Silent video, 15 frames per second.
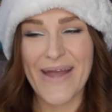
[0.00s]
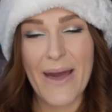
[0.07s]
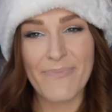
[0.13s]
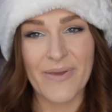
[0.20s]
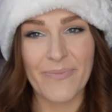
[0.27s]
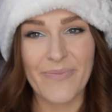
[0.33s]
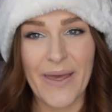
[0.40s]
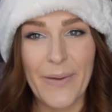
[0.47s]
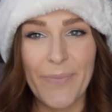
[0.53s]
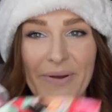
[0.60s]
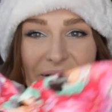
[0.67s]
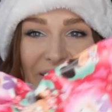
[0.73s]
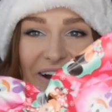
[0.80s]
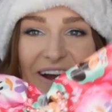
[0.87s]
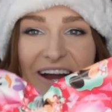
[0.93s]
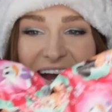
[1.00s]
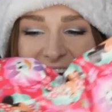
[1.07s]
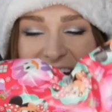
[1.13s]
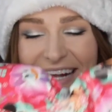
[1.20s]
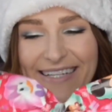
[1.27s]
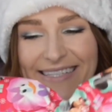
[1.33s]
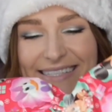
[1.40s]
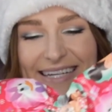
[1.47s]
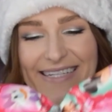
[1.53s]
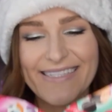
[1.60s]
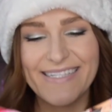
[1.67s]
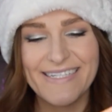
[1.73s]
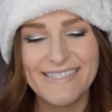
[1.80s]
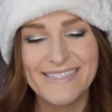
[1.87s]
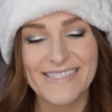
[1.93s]
wrapping paper. And
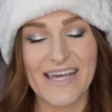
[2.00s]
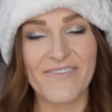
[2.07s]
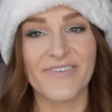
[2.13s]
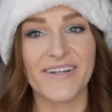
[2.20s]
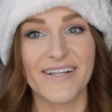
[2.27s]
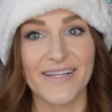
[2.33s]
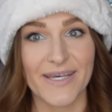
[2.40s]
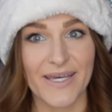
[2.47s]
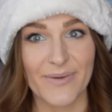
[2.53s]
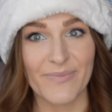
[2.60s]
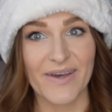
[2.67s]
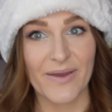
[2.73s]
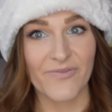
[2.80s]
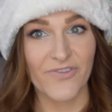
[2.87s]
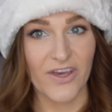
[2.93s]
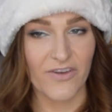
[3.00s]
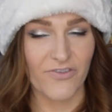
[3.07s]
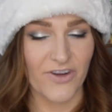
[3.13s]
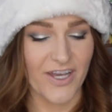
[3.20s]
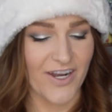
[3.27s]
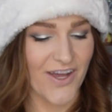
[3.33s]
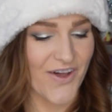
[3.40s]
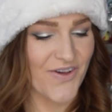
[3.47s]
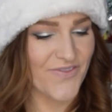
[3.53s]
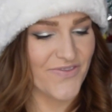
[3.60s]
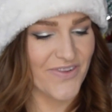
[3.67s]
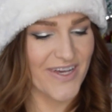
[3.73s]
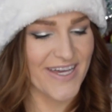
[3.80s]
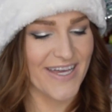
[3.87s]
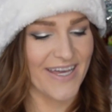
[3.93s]
Daisy is definitely my favorite of
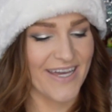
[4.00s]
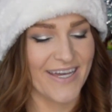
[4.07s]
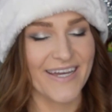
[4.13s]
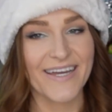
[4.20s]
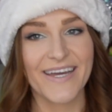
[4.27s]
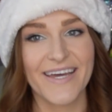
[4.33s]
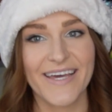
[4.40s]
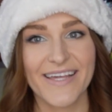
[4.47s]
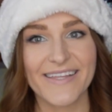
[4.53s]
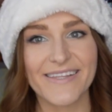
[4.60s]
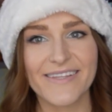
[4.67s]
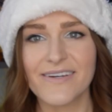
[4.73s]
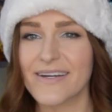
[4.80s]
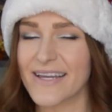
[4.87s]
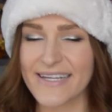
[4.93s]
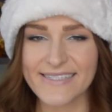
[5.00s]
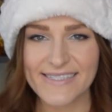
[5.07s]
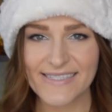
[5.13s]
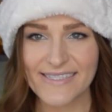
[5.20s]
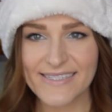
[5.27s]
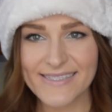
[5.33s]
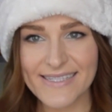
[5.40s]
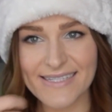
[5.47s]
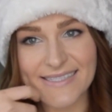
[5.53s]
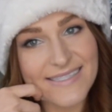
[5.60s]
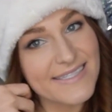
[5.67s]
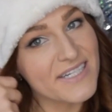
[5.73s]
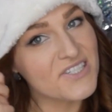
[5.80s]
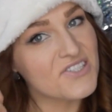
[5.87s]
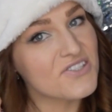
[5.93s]
like, I guess it's the
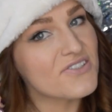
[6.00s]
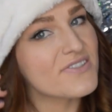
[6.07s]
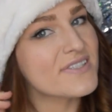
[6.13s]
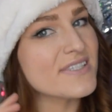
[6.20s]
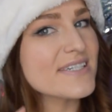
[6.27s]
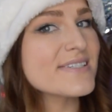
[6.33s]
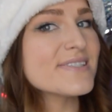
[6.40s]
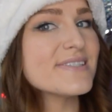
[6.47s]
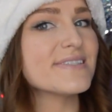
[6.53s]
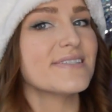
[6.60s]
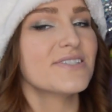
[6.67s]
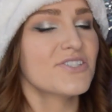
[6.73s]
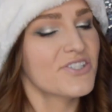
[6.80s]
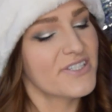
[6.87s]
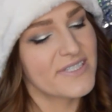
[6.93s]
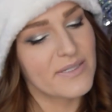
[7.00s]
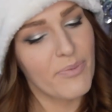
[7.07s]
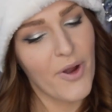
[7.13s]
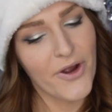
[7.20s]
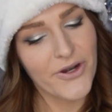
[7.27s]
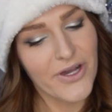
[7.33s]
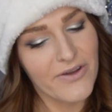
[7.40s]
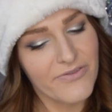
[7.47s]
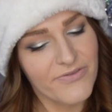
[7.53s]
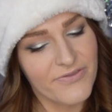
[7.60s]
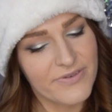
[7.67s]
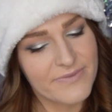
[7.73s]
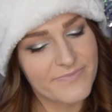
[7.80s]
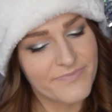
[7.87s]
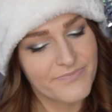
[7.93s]
Sensational Six that she's a part
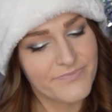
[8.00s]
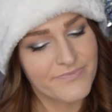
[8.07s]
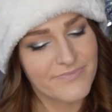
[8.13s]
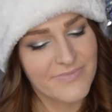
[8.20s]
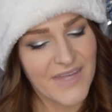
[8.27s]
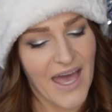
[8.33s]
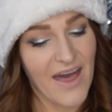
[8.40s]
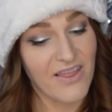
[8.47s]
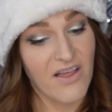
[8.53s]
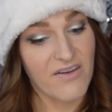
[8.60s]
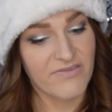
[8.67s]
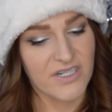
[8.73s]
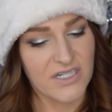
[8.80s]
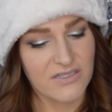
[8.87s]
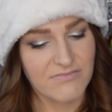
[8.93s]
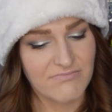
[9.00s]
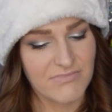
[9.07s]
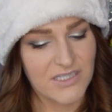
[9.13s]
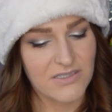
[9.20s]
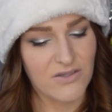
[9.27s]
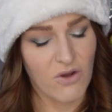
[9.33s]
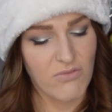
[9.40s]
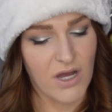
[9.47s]
of. I love her so